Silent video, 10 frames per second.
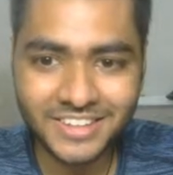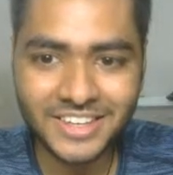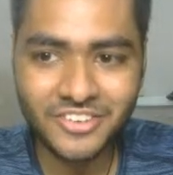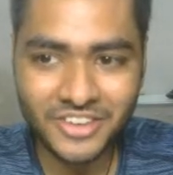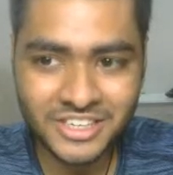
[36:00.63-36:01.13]

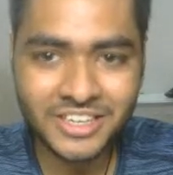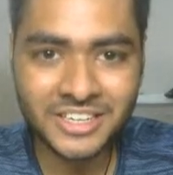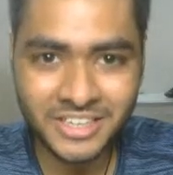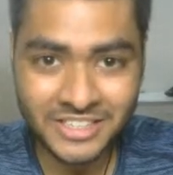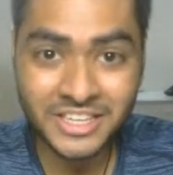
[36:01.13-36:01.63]

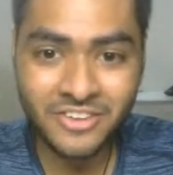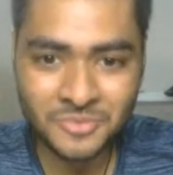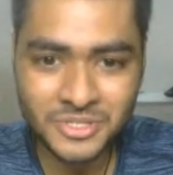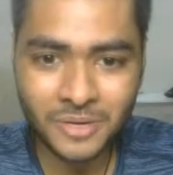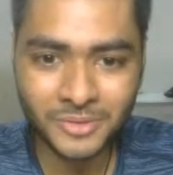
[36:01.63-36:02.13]
This gives
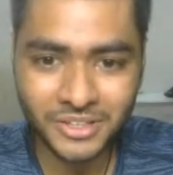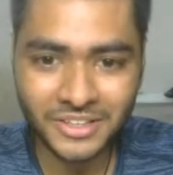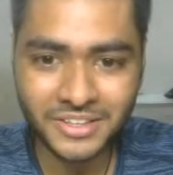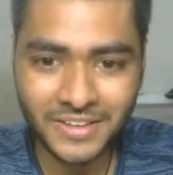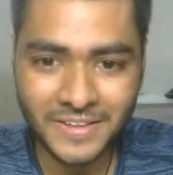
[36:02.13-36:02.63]
me something.
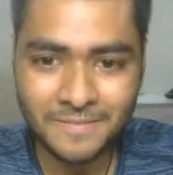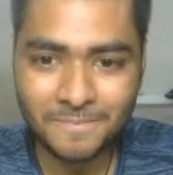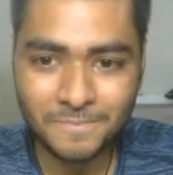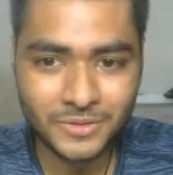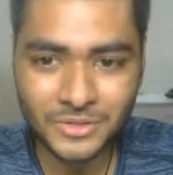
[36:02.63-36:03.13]

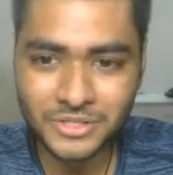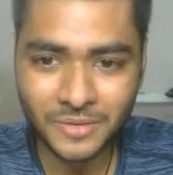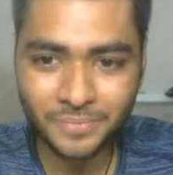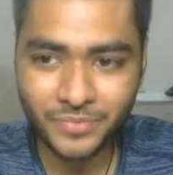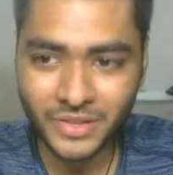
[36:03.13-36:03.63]
So
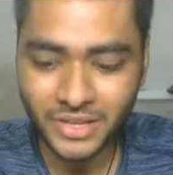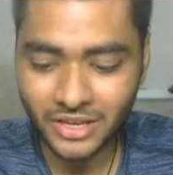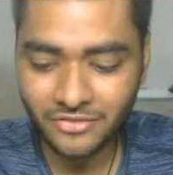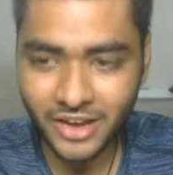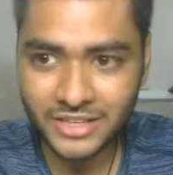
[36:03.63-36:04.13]
see,
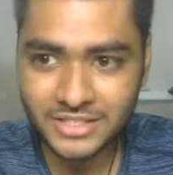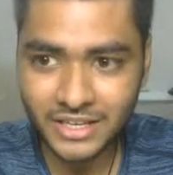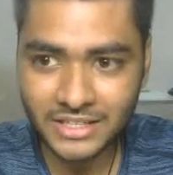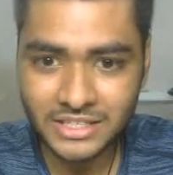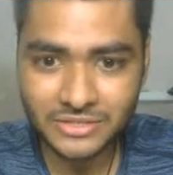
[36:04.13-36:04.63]
if I
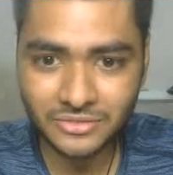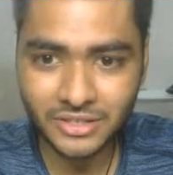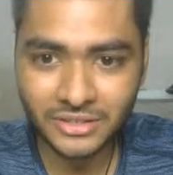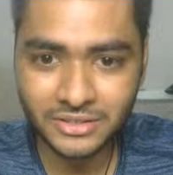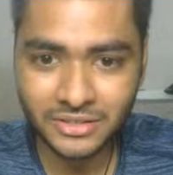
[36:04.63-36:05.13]
say this
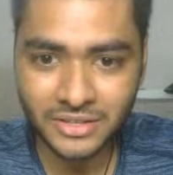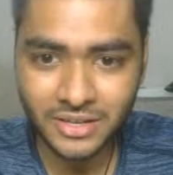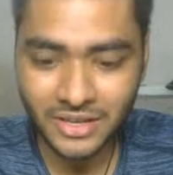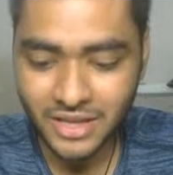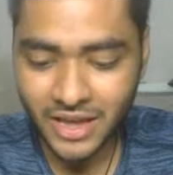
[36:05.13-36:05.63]
one,
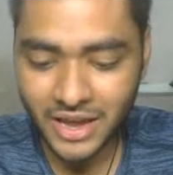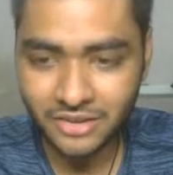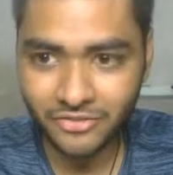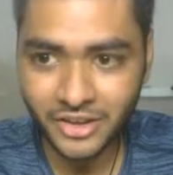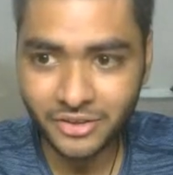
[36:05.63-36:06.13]
and
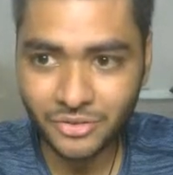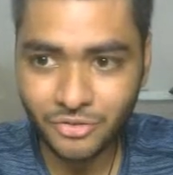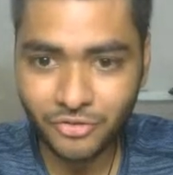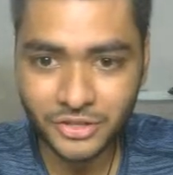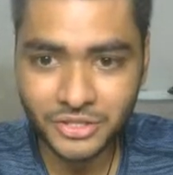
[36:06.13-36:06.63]
if I
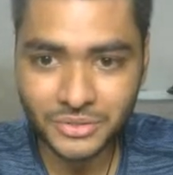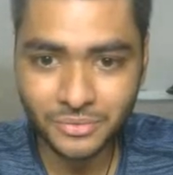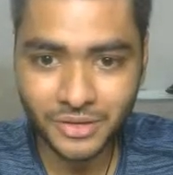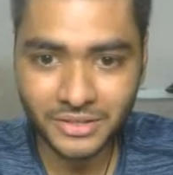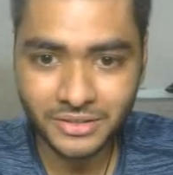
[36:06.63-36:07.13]
go for this
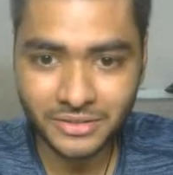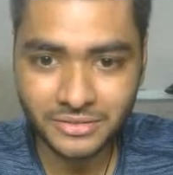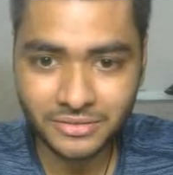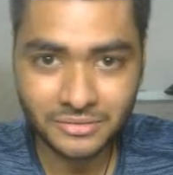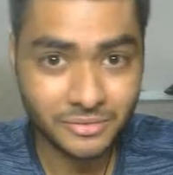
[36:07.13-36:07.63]
one,
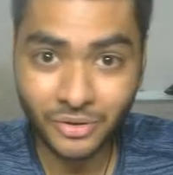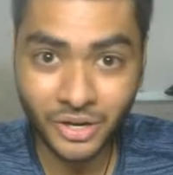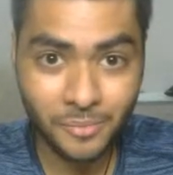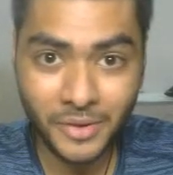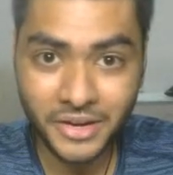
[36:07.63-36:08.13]

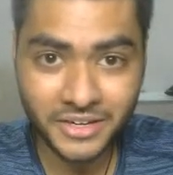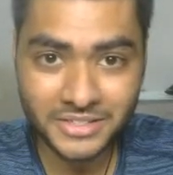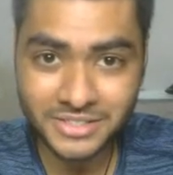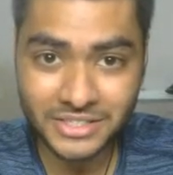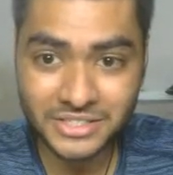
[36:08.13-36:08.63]
not
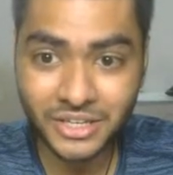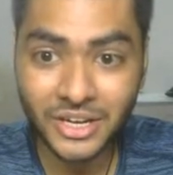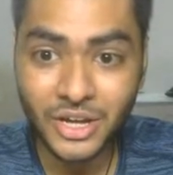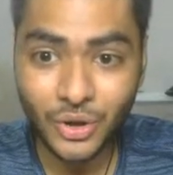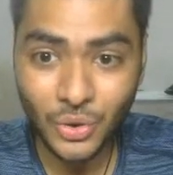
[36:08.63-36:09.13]
updated, since the
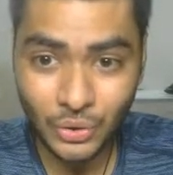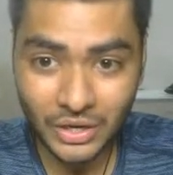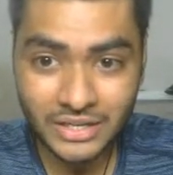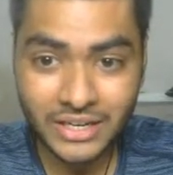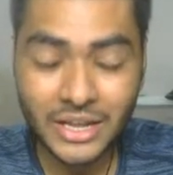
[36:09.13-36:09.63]

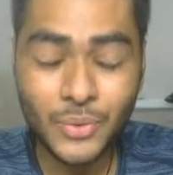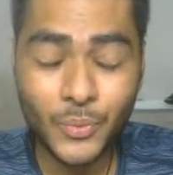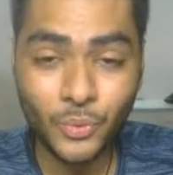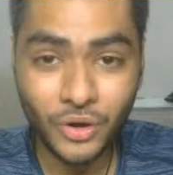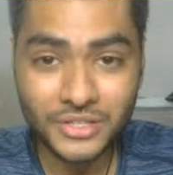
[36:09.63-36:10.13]
colon
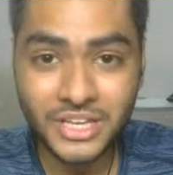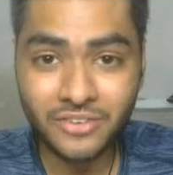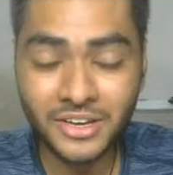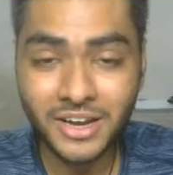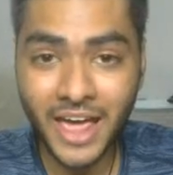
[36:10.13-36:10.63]
was
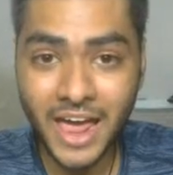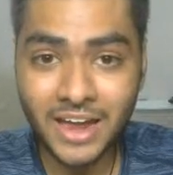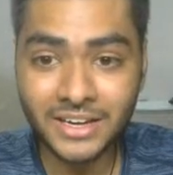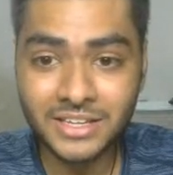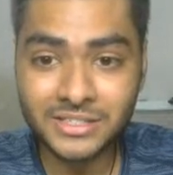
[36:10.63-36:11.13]
given
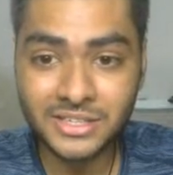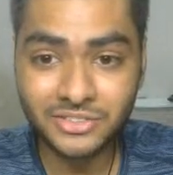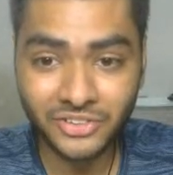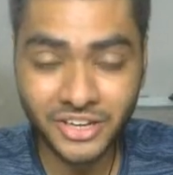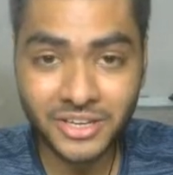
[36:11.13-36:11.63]
and it's a
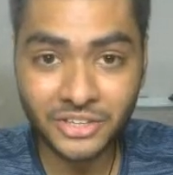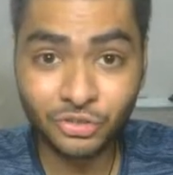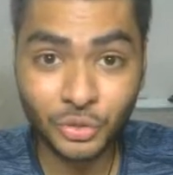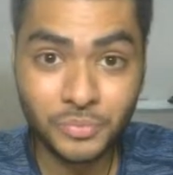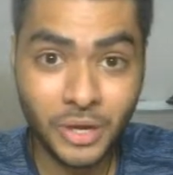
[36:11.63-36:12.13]
string, it
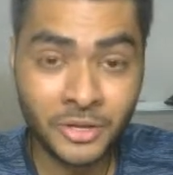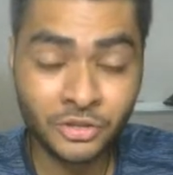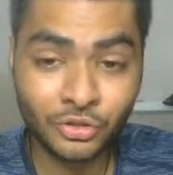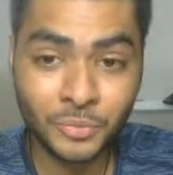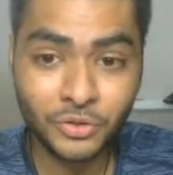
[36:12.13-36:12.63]
should
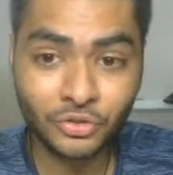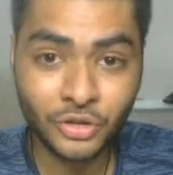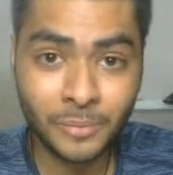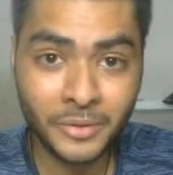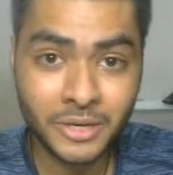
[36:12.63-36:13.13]
be shown
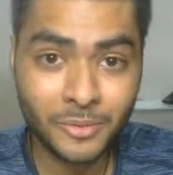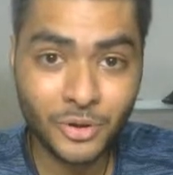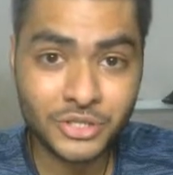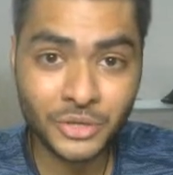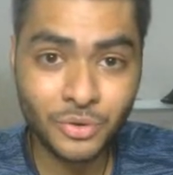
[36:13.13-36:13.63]
updated,
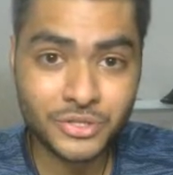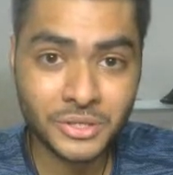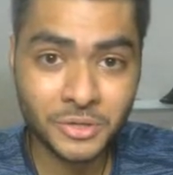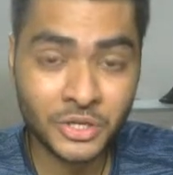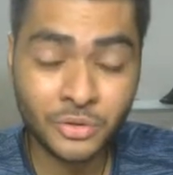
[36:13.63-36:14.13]
because it was not